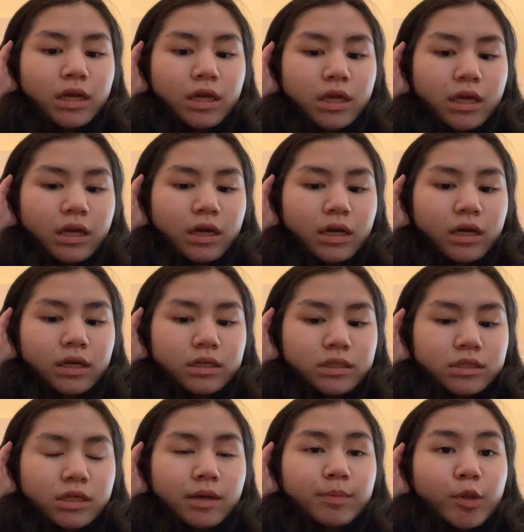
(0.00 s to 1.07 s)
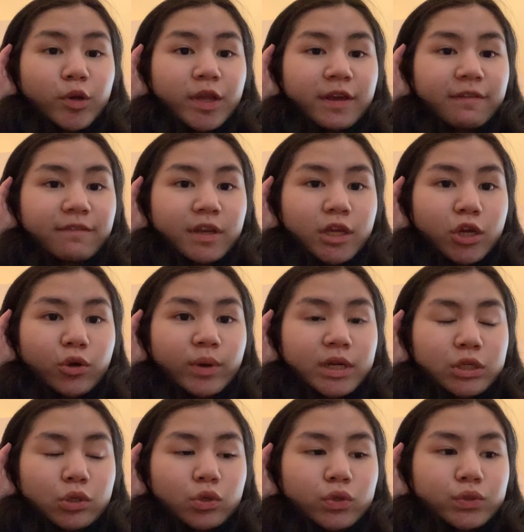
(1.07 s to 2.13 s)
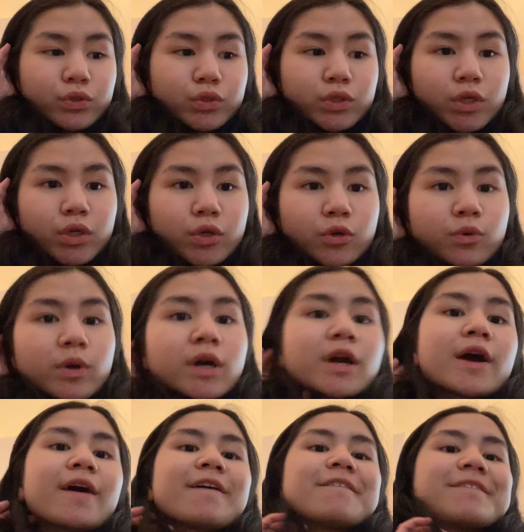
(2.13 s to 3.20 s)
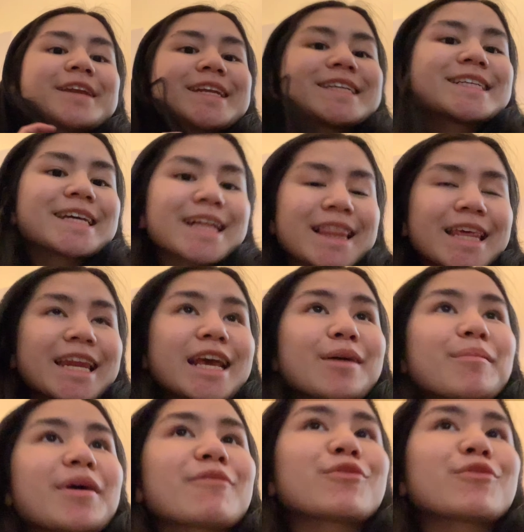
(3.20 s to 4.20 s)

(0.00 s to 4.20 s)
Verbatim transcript: and uploading a video and also finishing cleaning up my